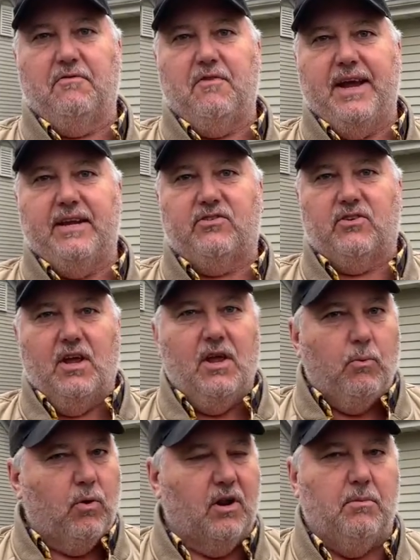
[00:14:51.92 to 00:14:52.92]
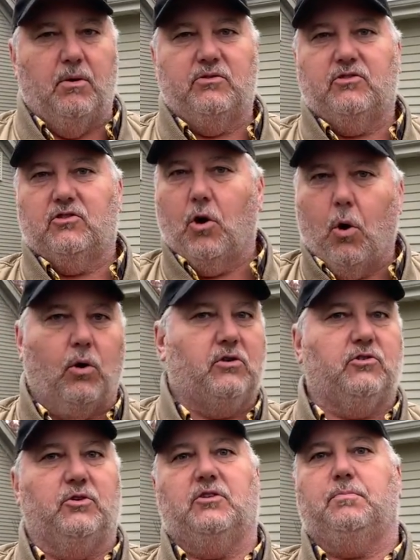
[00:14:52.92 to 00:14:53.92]
face one of the most
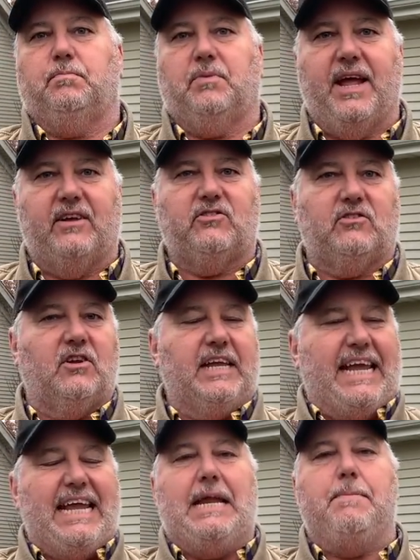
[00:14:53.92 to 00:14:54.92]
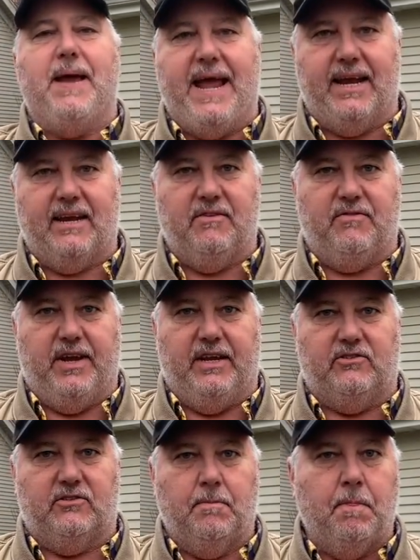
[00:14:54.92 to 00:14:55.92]
torturous tests any pan can
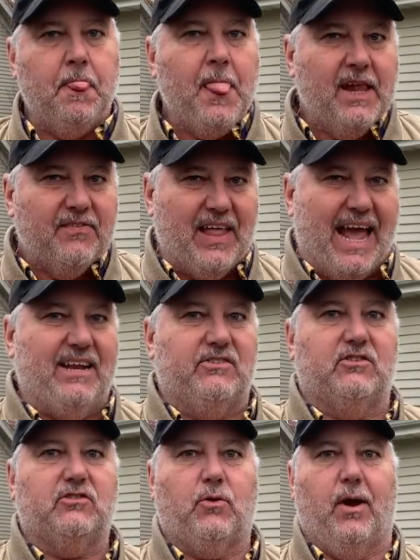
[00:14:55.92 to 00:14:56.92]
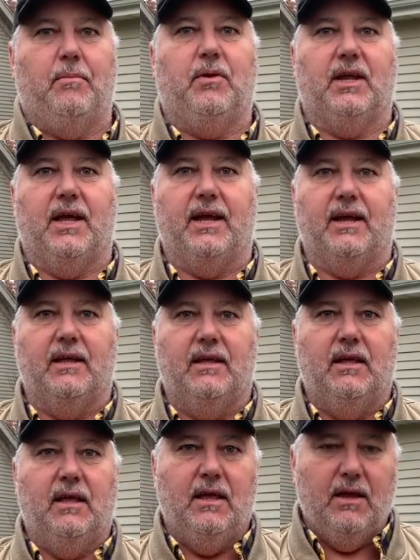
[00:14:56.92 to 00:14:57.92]
face. That is a scrambled egg.
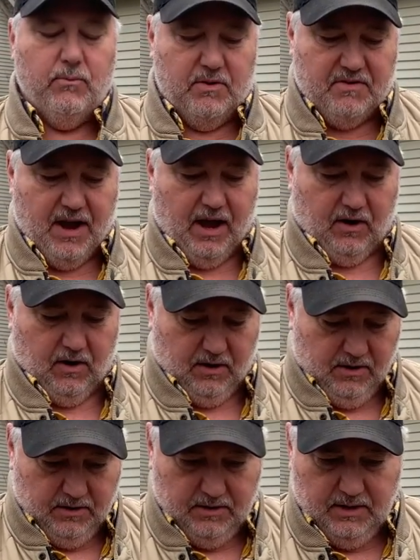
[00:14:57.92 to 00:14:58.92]
We've got our